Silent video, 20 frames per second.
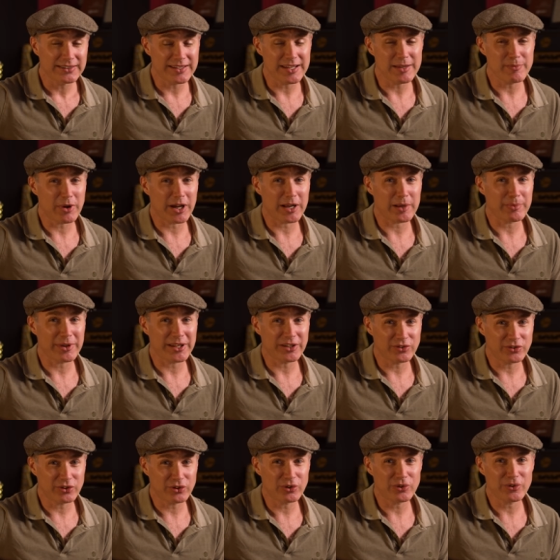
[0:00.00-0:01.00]
D minor
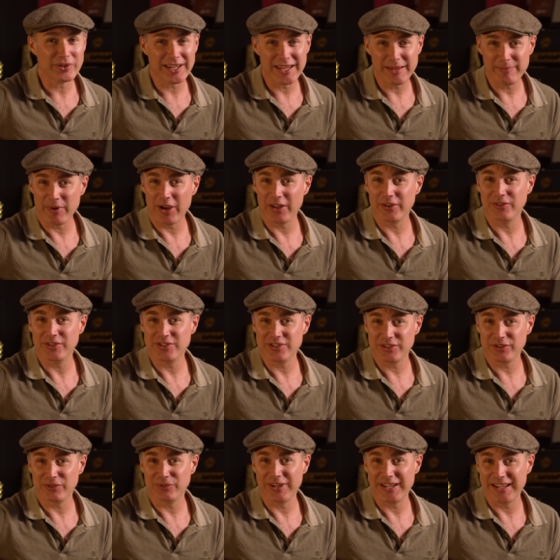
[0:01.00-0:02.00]
being 2, E minor is
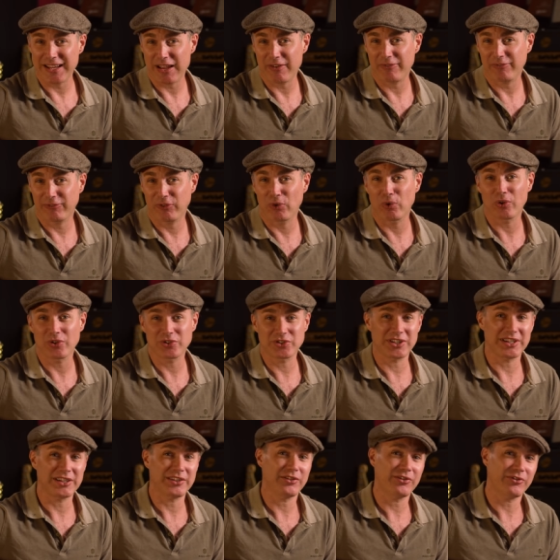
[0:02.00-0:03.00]
3, F 4,
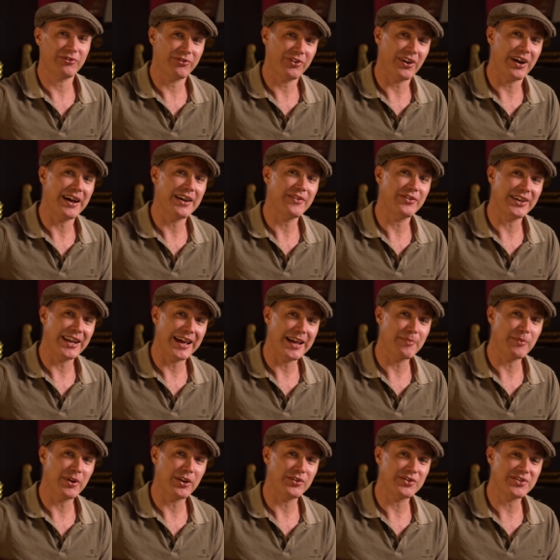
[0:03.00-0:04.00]
G is 5, and A
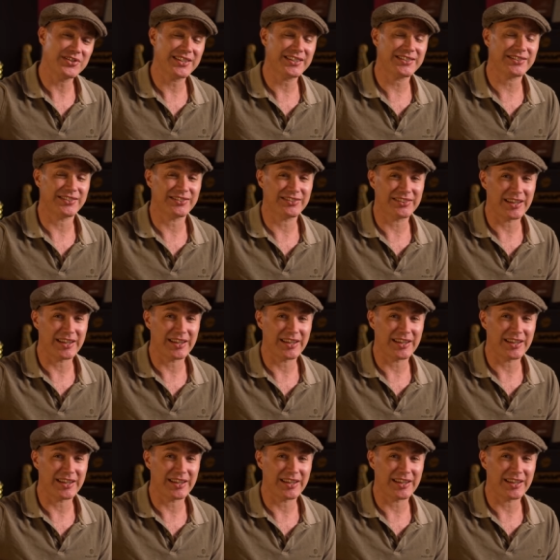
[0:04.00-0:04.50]
minor is 6, the